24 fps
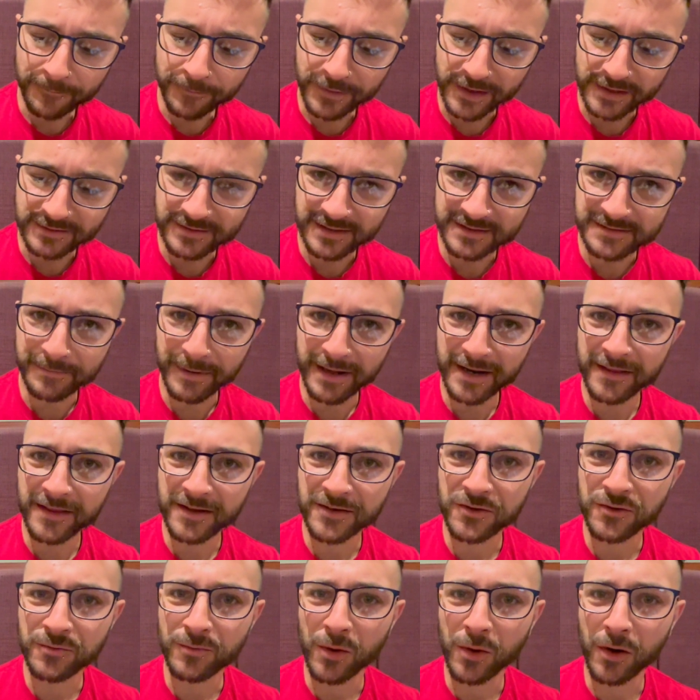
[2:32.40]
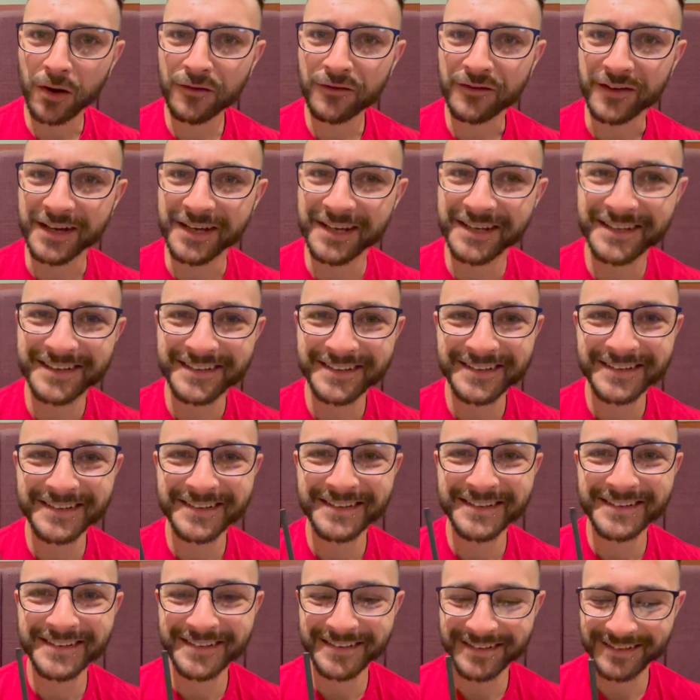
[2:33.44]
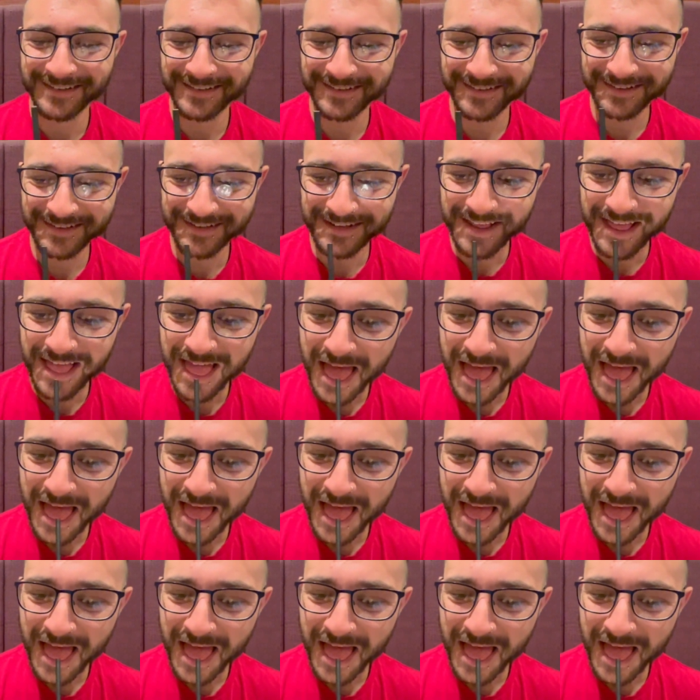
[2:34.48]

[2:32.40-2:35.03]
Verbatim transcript: That tastes better than normal coffee. It's good, isn't it?